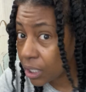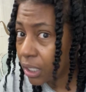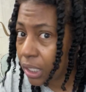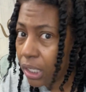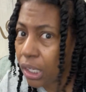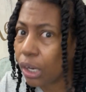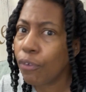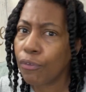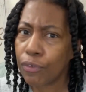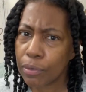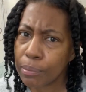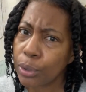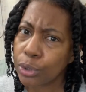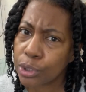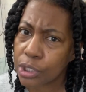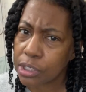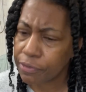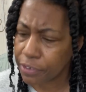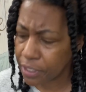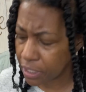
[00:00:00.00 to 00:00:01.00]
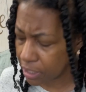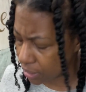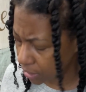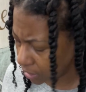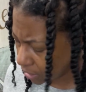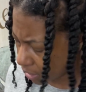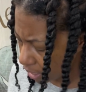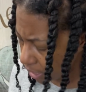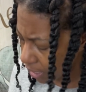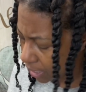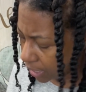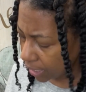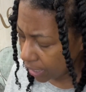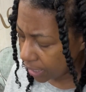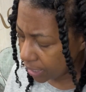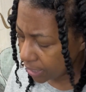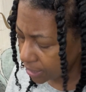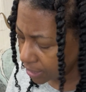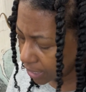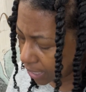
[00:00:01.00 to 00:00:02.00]
you know, for most of us,
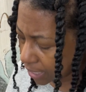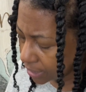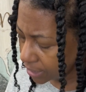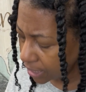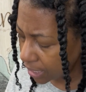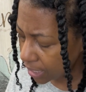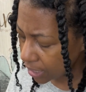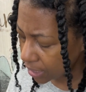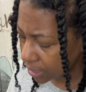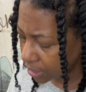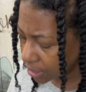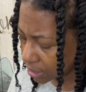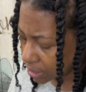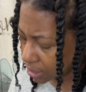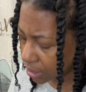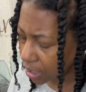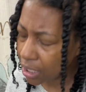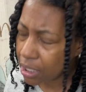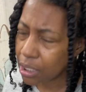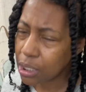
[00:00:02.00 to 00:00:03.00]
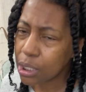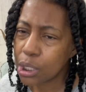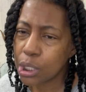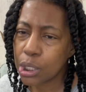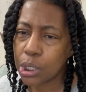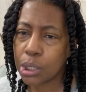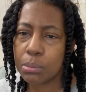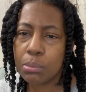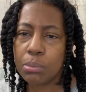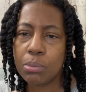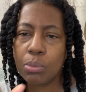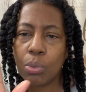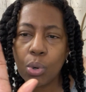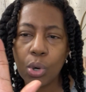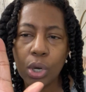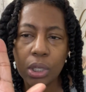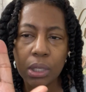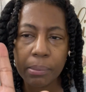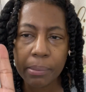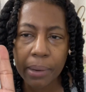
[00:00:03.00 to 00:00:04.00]
is I take just a
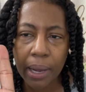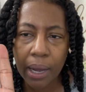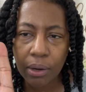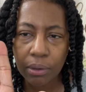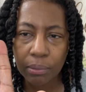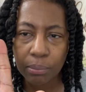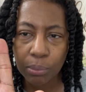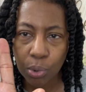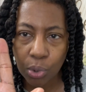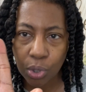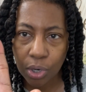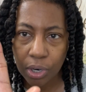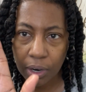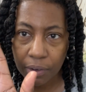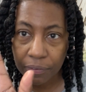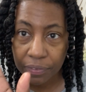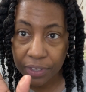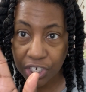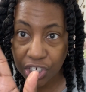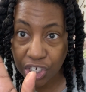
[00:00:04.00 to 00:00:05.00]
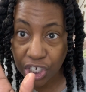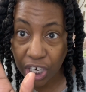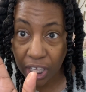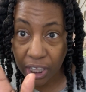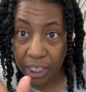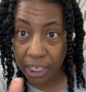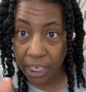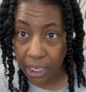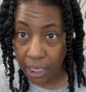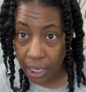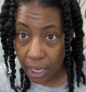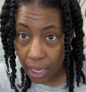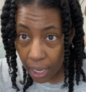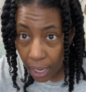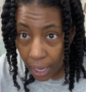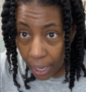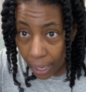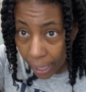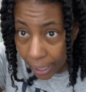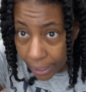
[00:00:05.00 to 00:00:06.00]
small amount more of the jelly
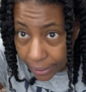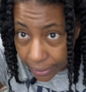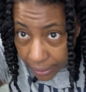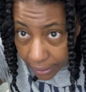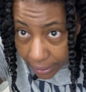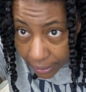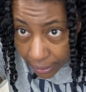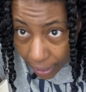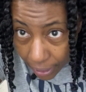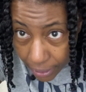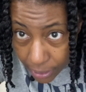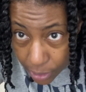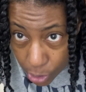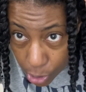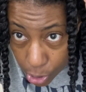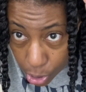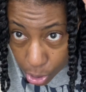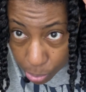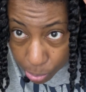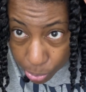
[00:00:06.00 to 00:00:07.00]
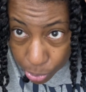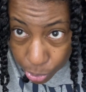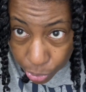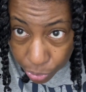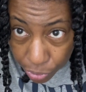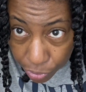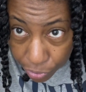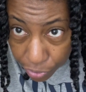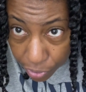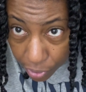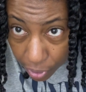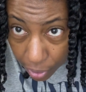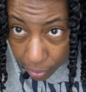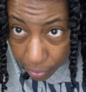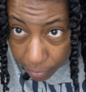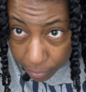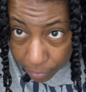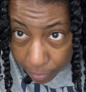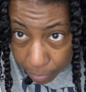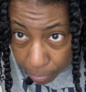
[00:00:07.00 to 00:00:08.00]
and then I smooth
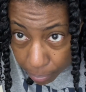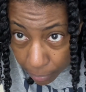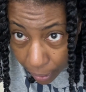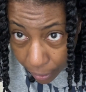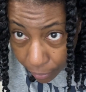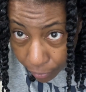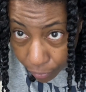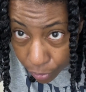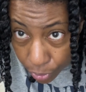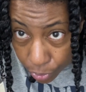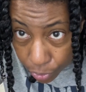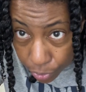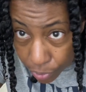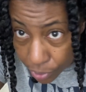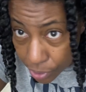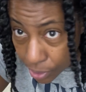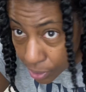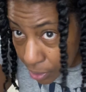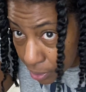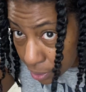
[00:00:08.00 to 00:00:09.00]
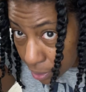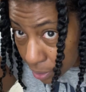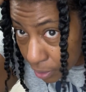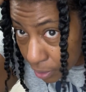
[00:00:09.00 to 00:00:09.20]
my roots